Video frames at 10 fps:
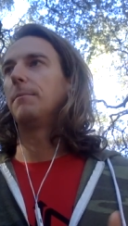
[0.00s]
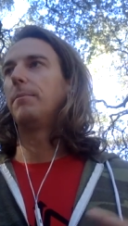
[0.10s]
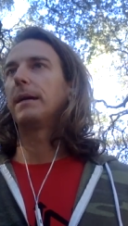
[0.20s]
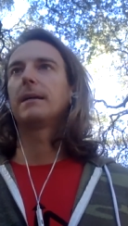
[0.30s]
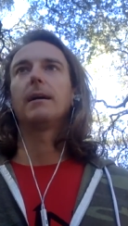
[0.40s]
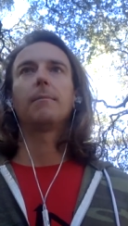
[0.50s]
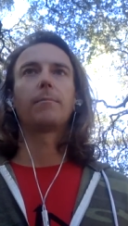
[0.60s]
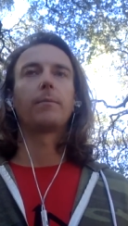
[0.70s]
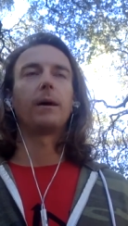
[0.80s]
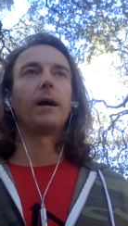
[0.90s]
pick up
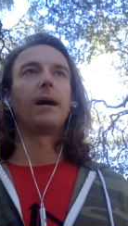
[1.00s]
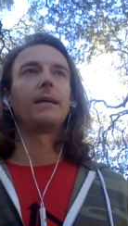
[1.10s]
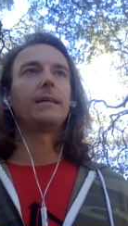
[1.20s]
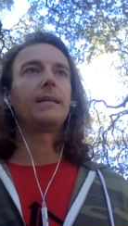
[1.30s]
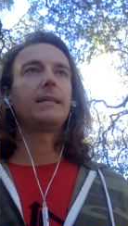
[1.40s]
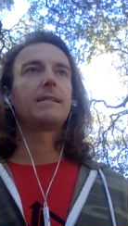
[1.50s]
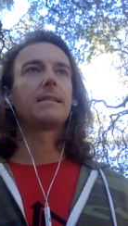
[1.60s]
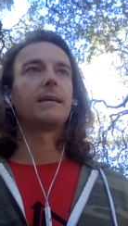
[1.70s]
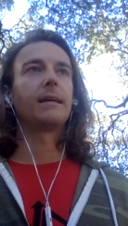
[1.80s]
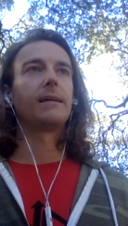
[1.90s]
uh,
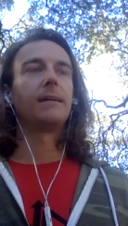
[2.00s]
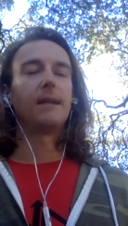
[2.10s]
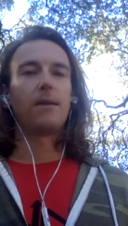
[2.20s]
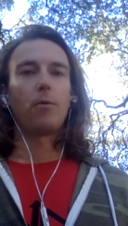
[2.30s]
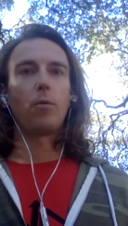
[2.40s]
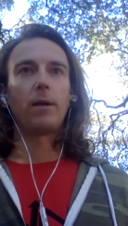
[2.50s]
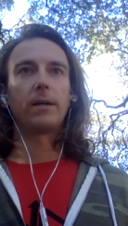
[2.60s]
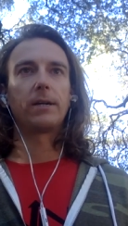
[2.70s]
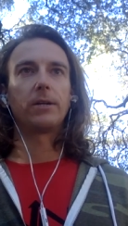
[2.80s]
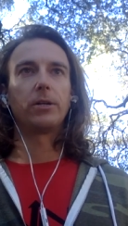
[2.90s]
anything
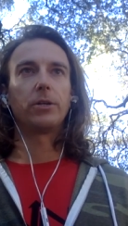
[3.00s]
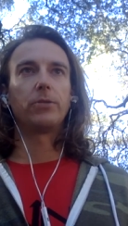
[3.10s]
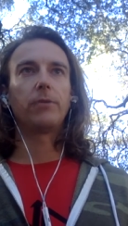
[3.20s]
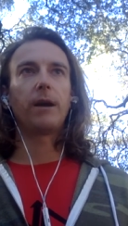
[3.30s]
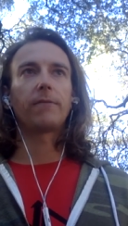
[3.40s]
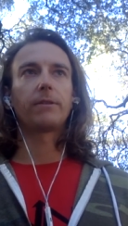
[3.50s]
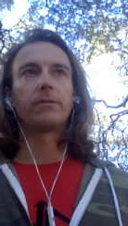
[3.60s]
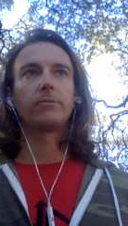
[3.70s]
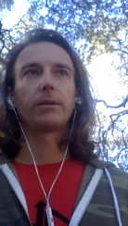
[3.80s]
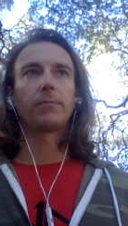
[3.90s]
where you have to
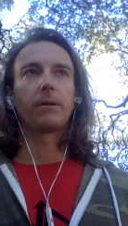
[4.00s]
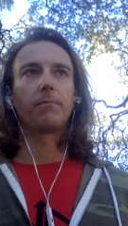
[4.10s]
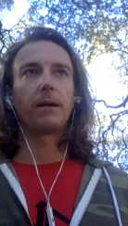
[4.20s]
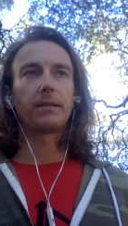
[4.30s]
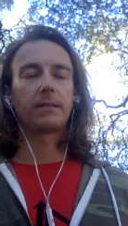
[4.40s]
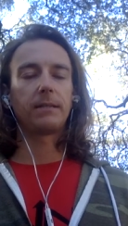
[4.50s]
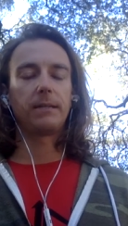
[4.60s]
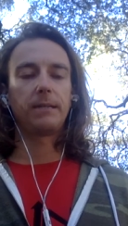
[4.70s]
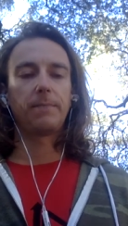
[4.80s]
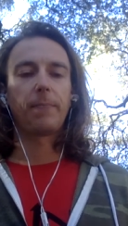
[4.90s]
do something
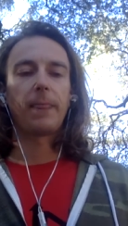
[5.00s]
mentally